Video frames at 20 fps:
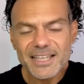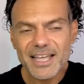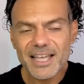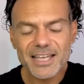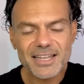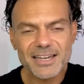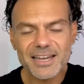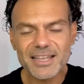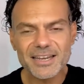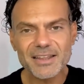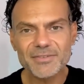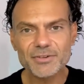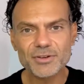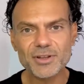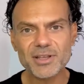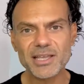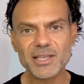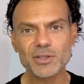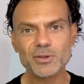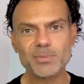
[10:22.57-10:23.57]
I, I never
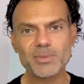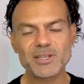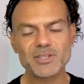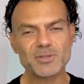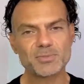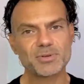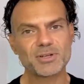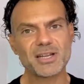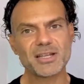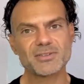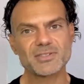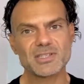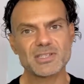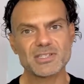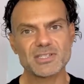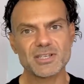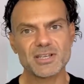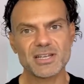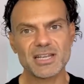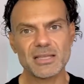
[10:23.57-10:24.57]
know how you're meant to pronounce
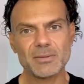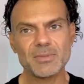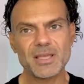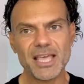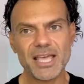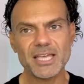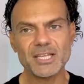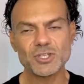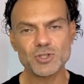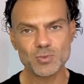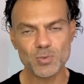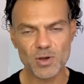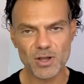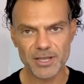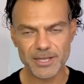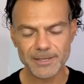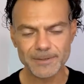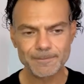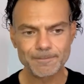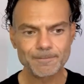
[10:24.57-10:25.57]
his surname, H
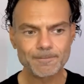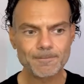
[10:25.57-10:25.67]
Y.